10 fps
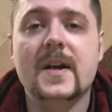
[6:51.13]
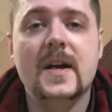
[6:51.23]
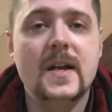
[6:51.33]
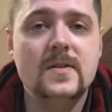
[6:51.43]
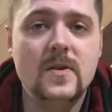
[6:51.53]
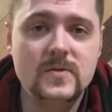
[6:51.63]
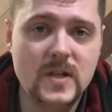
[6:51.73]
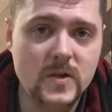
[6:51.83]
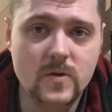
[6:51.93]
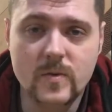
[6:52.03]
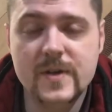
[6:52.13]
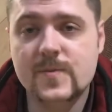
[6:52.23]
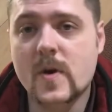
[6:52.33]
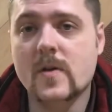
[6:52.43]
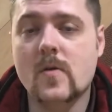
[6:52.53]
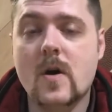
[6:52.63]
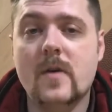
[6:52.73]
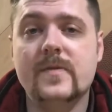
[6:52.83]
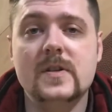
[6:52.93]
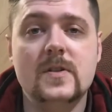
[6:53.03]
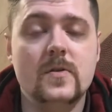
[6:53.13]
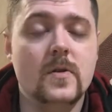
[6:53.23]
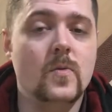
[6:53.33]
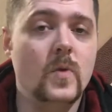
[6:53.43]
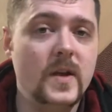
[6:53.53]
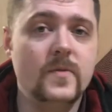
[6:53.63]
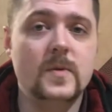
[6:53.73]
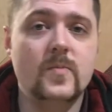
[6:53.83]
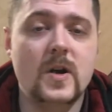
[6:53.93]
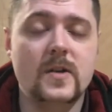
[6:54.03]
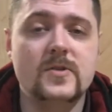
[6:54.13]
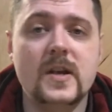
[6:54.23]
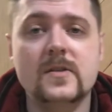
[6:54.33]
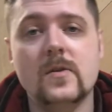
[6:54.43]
And don't take the respirator off until you're away from the project